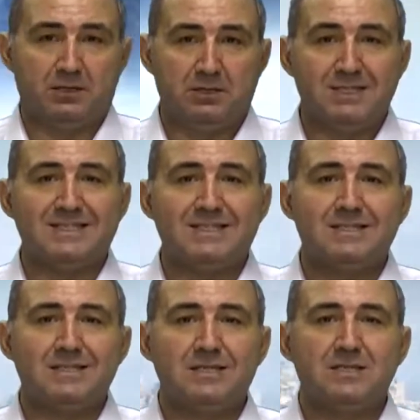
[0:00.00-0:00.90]
This
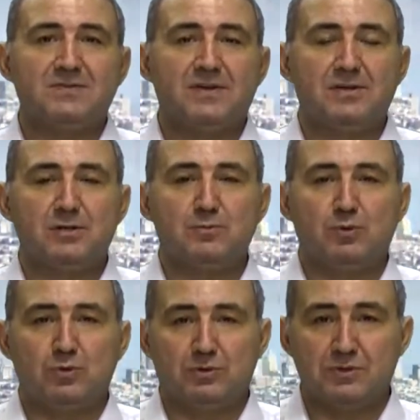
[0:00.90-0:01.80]
city is very
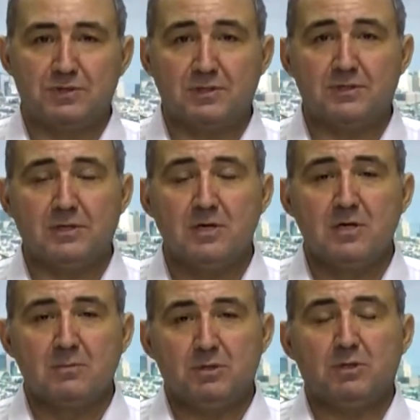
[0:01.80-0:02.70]
important city
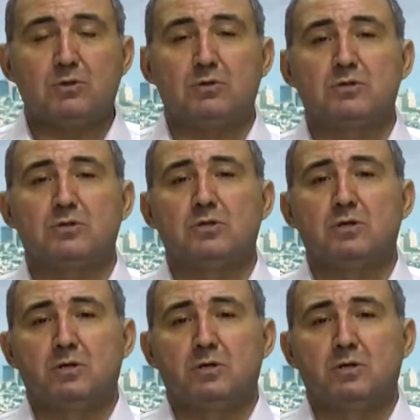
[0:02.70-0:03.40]
because